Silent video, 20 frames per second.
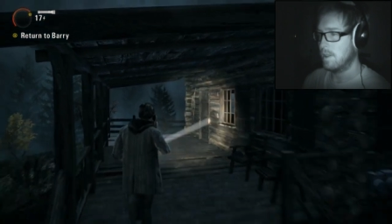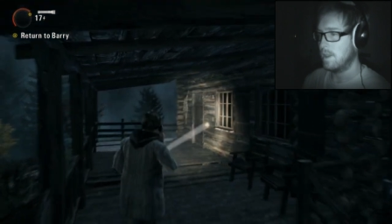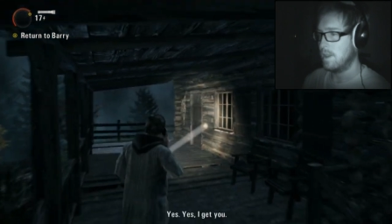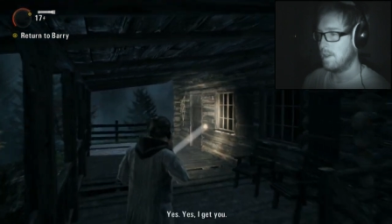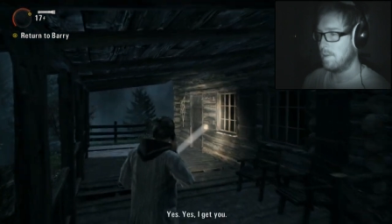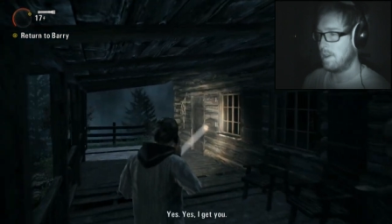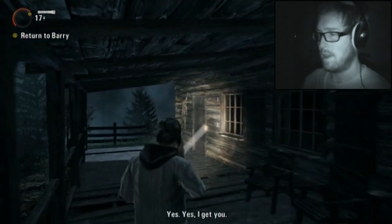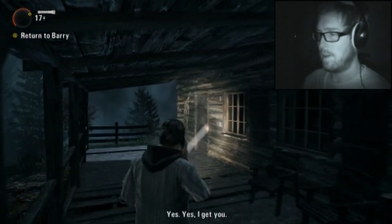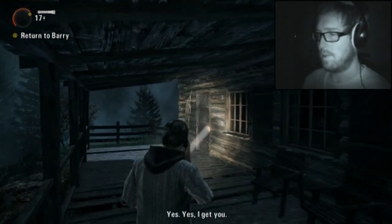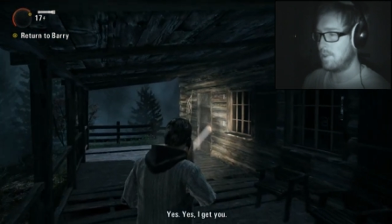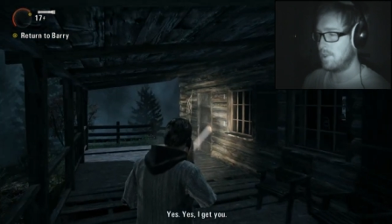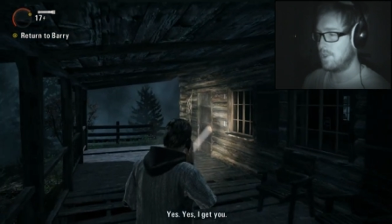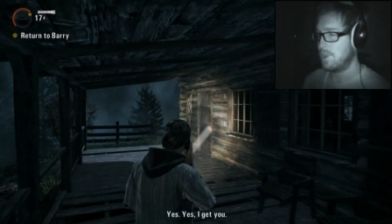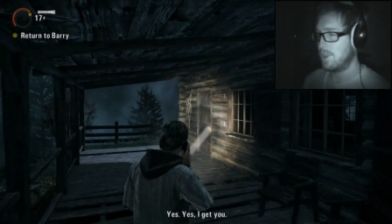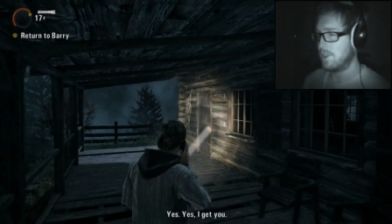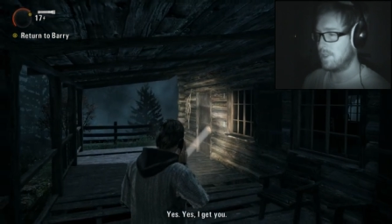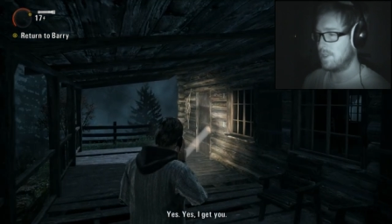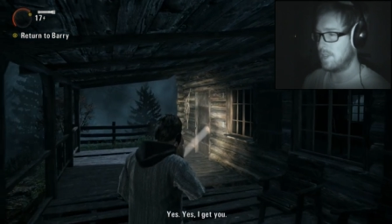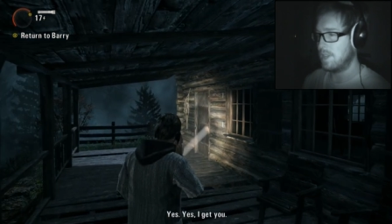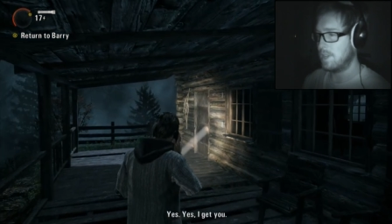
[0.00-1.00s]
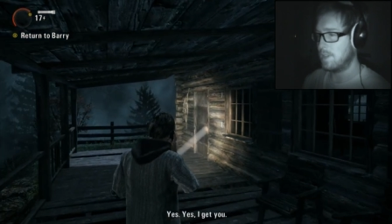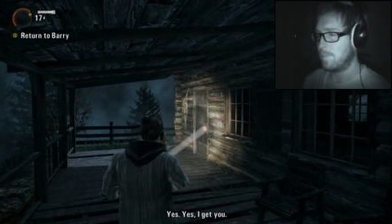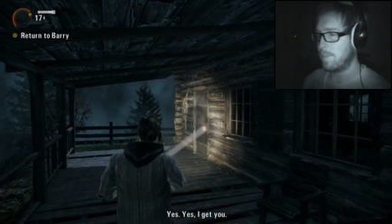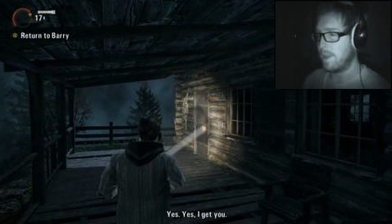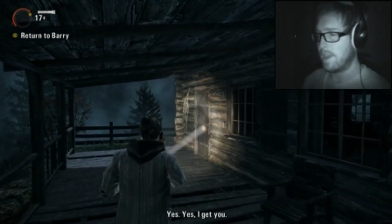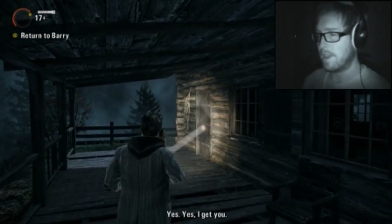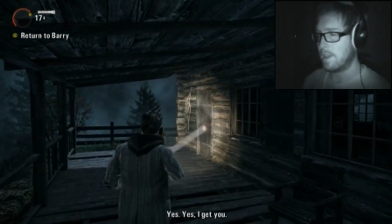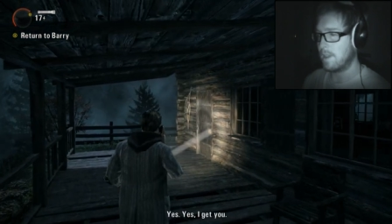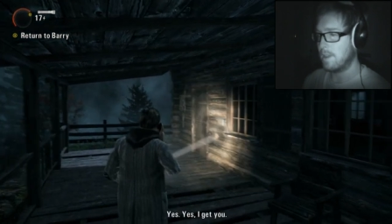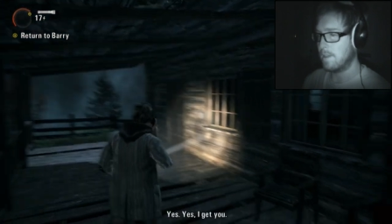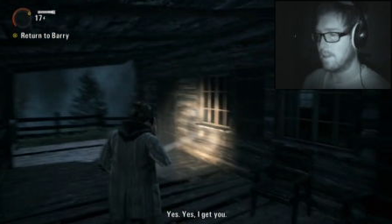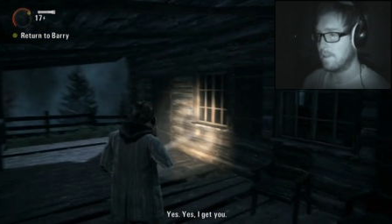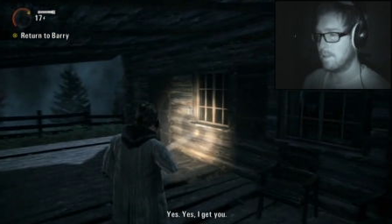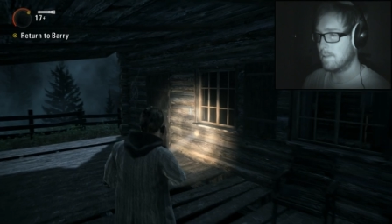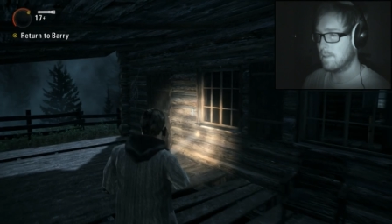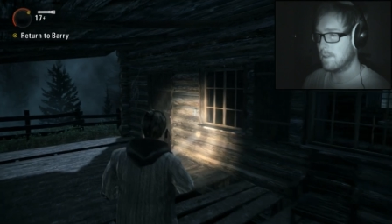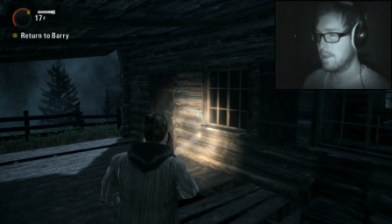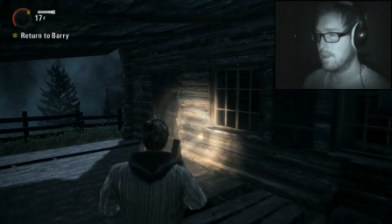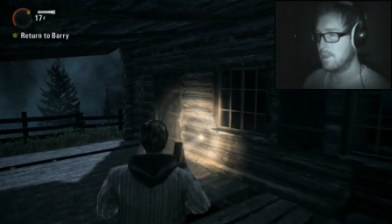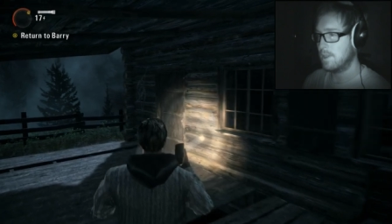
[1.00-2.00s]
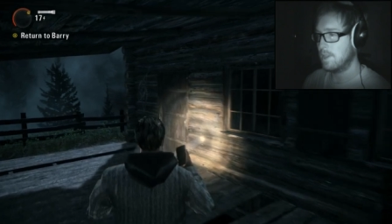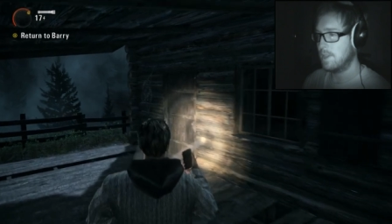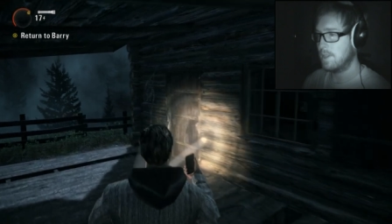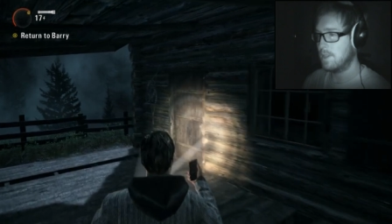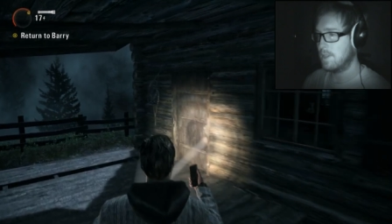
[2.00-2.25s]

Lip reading: Yes, well, I want Sugar Tits back. She's